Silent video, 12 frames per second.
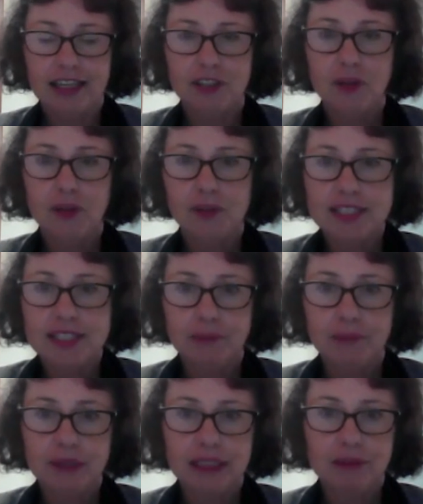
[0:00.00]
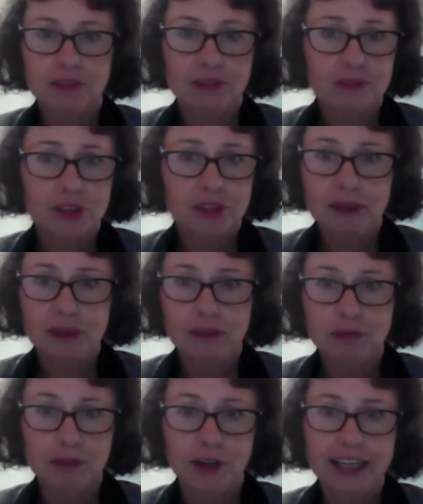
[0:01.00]
not something to be
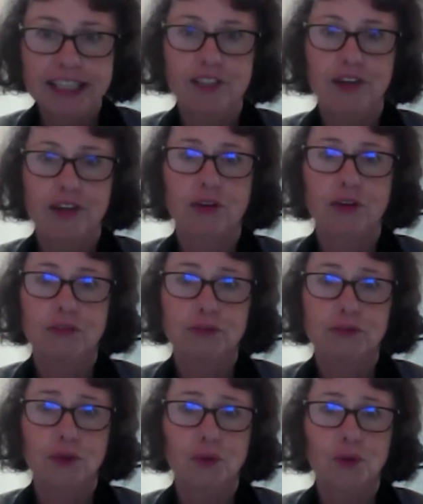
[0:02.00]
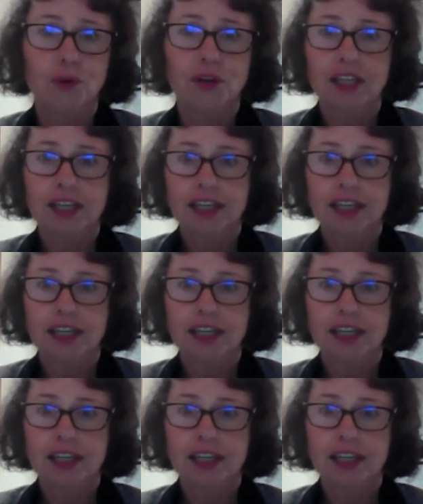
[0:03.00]
frightened of or